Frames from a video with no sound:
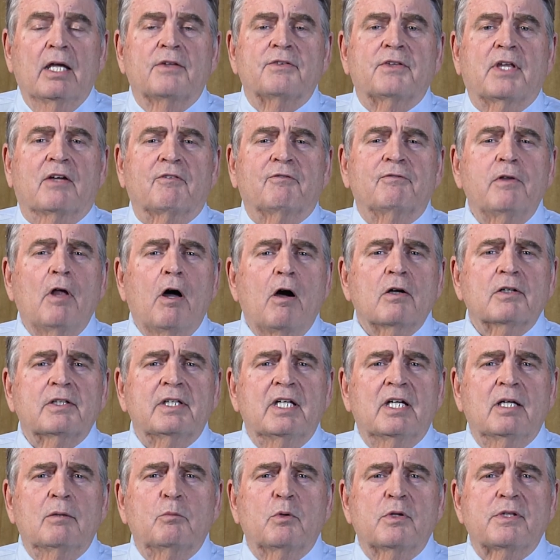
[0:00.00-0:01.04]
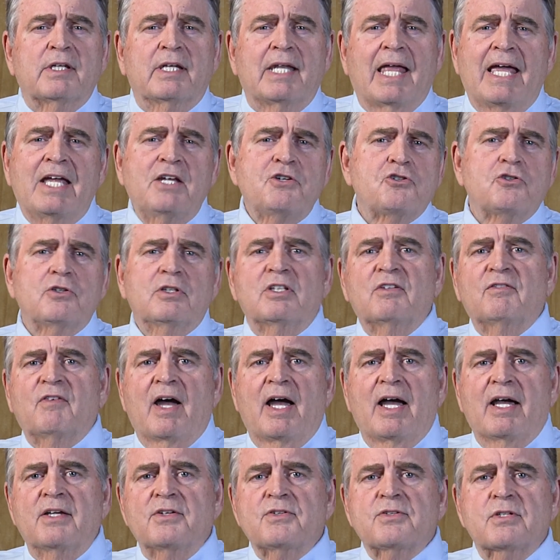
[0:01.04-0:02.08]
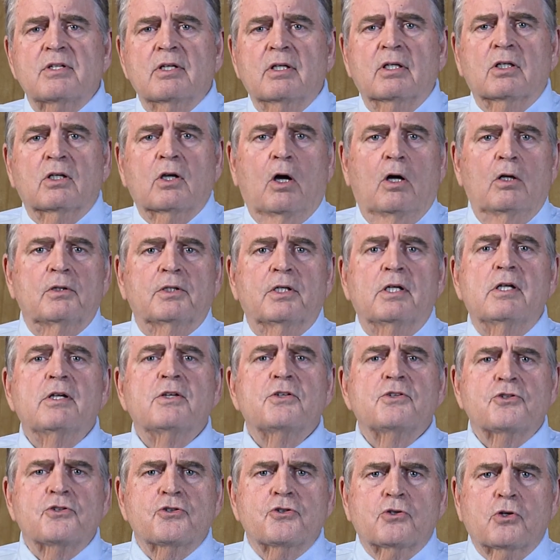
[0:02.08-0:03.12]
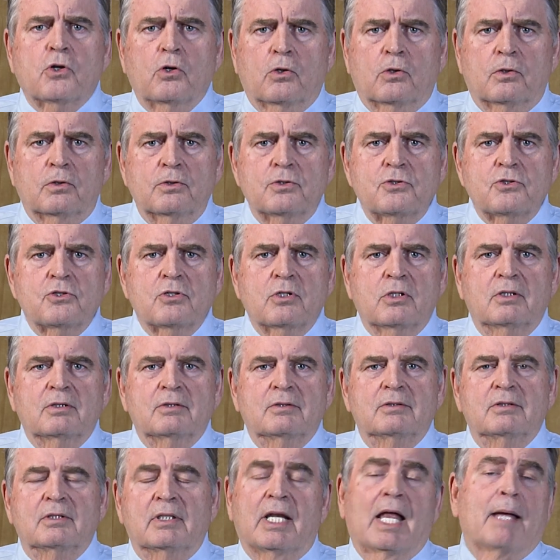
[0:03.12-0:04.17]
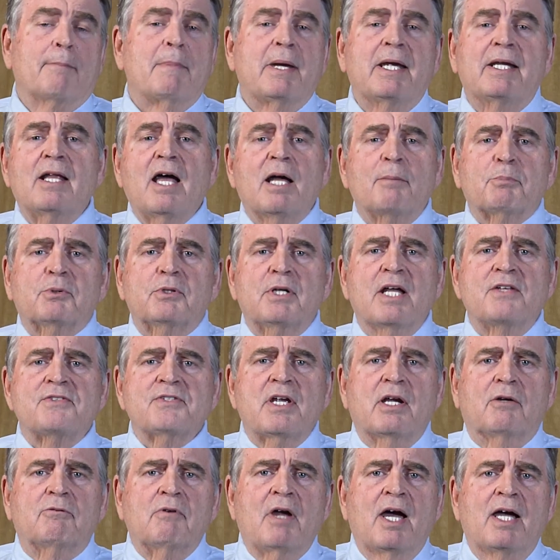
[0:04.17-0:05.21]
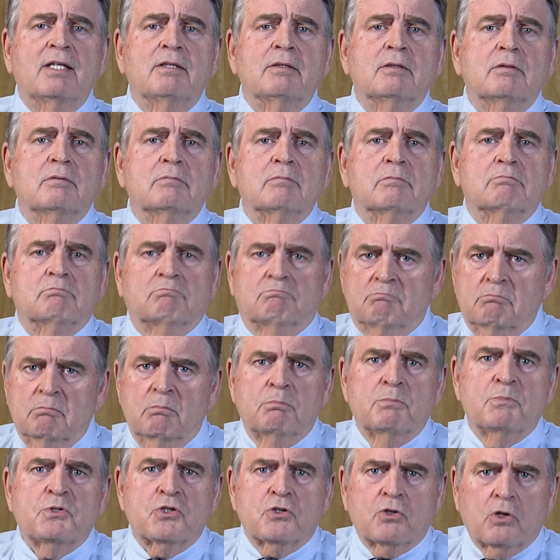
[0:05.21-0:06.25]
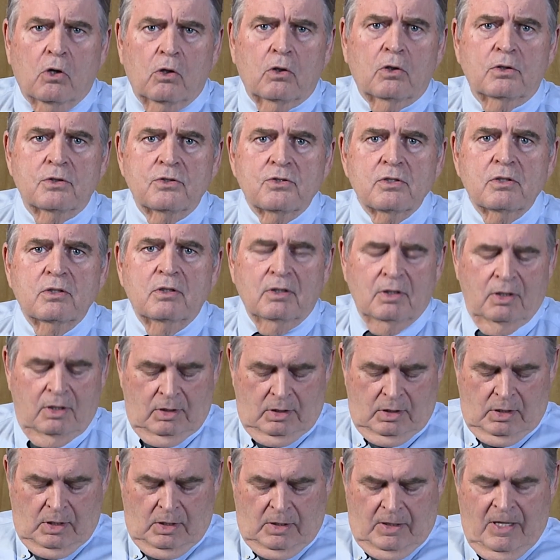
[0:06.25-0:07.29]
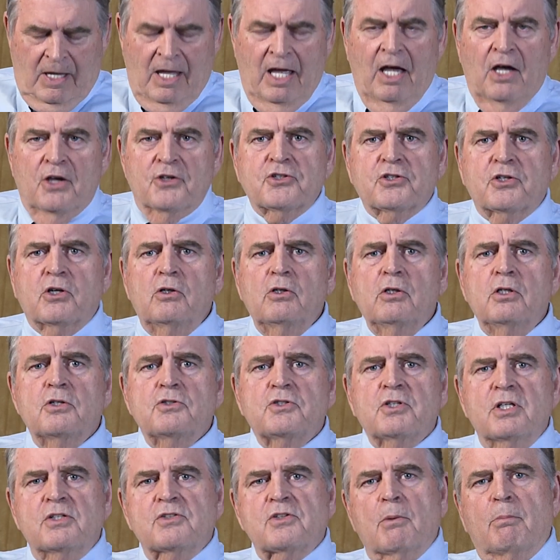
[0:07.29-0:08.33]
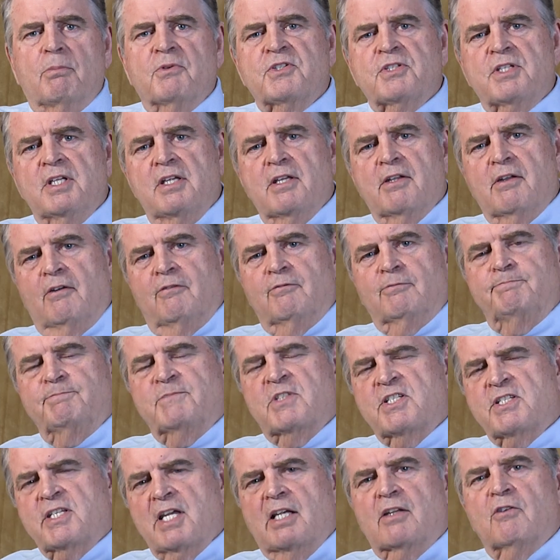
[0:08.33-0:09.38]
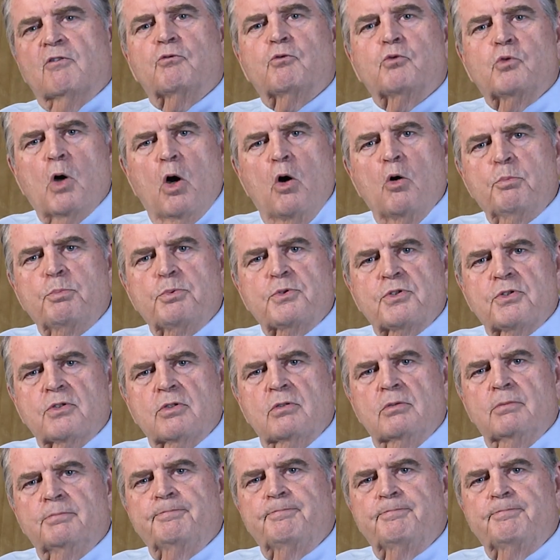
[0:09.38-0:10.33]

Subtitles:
They flogged him with an ancient device called a scourge. And I may not pronounce that right, scourge. A scourge is a set of ropes